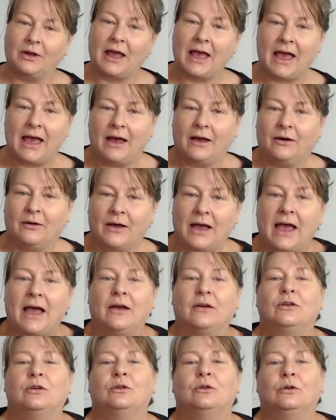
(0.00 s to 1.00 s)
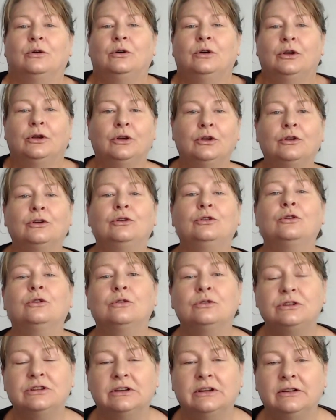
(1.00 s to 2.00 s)
how
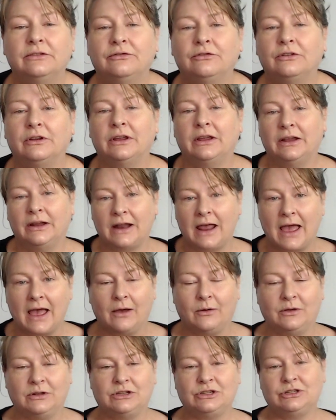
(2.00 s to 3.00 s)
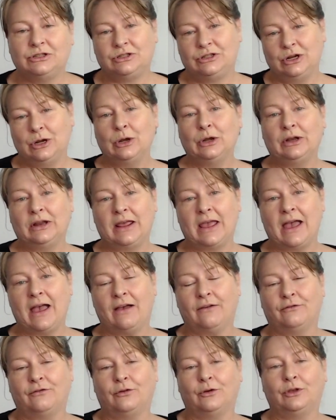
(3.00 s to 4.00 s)
you're delivering it, how it's turning
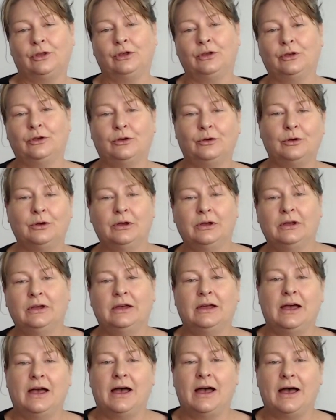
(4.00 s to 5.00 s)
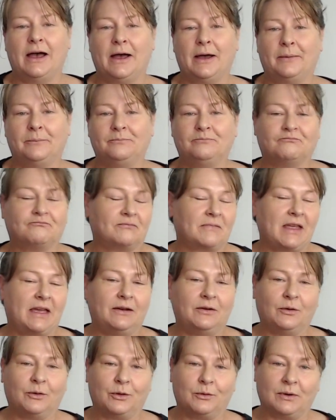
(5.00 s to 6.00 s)
out for you,
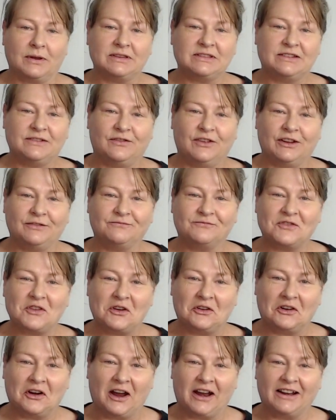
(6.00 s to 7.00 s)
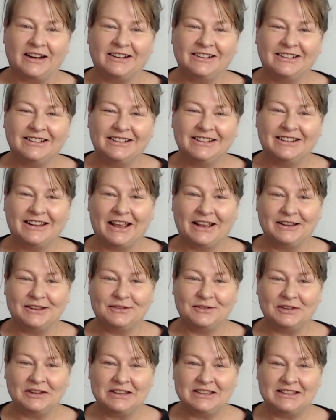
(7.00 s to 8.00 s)
and all the rest of it. All right, thanks
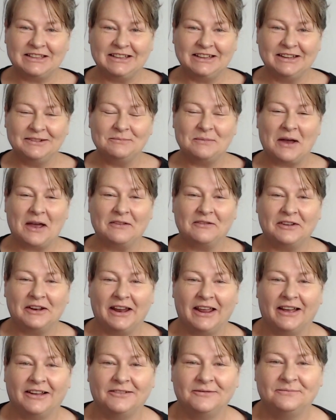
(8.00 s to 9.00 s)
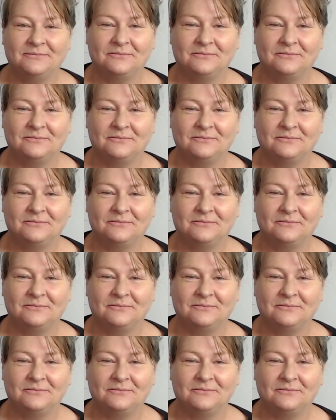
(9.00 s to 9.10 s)
for listening. Bye for now.